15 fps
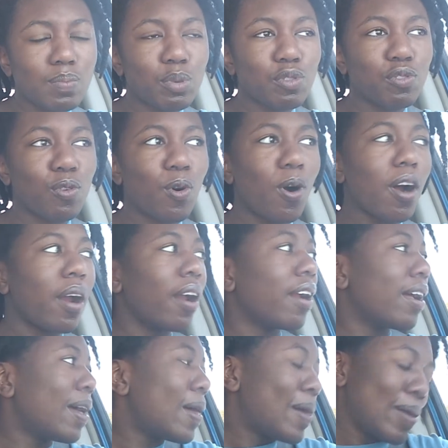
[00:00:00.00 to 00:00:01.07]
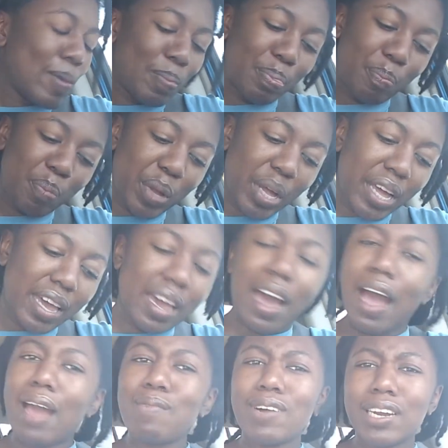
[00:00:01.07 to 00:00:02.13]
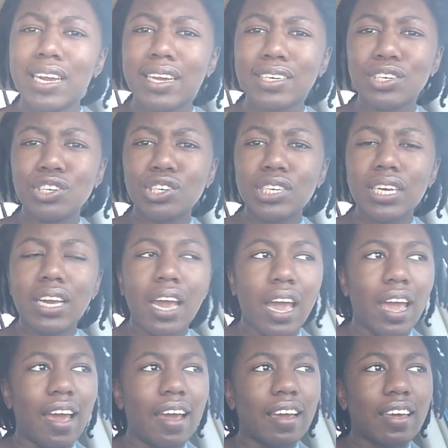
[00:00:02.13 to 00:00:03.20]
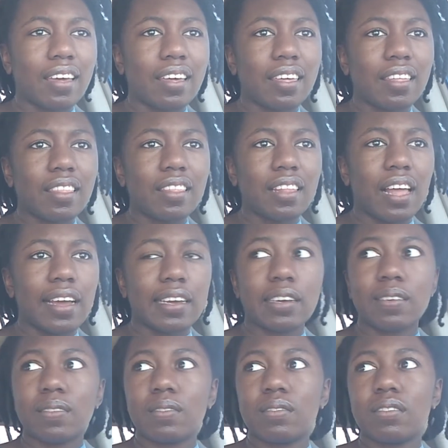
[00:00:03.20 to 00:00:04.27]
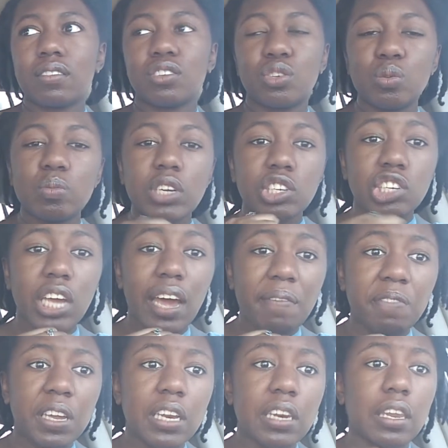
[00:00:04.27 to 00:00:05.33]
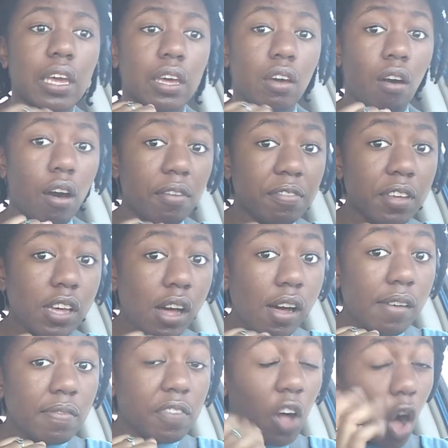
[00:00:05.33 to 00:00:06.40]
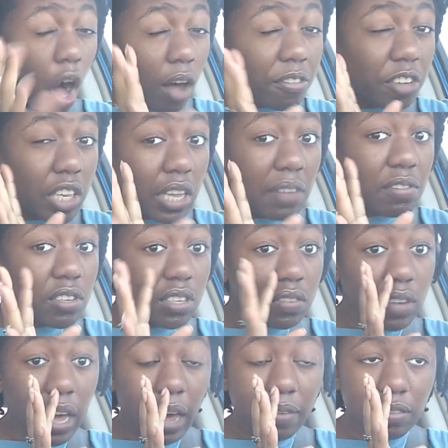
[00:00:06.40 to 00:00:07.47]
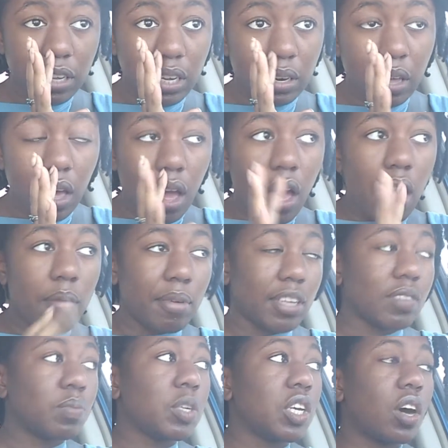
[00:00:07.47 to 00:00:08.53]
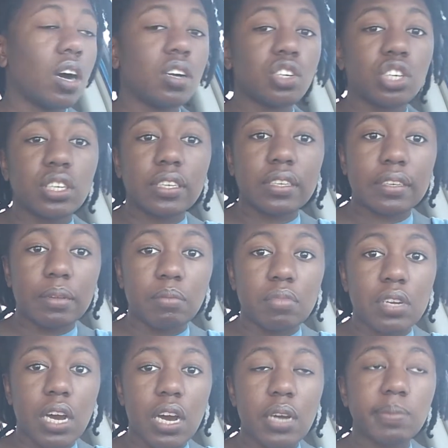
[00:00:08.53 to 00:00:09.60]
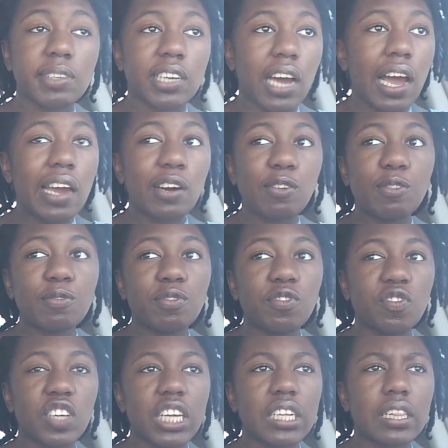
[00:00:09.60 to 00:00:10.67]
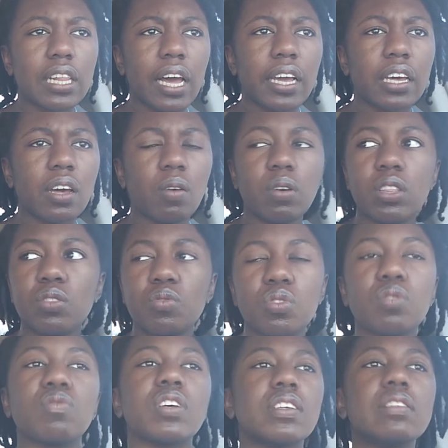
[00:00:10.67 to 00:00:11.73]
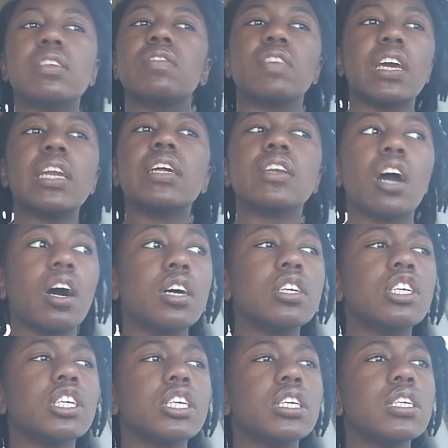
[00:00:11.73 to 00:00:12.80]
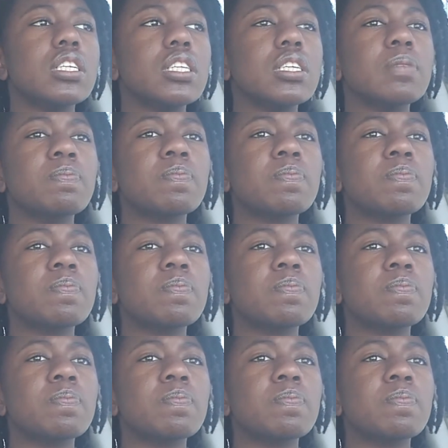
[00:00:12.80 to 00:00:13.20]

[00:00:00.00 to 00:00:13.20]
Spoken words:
before, but I want energy, and like too much caffeine, like coffee levels of caffeine makes me nauseous sometimes, and I don't feel like going through the risk of getting nauseous,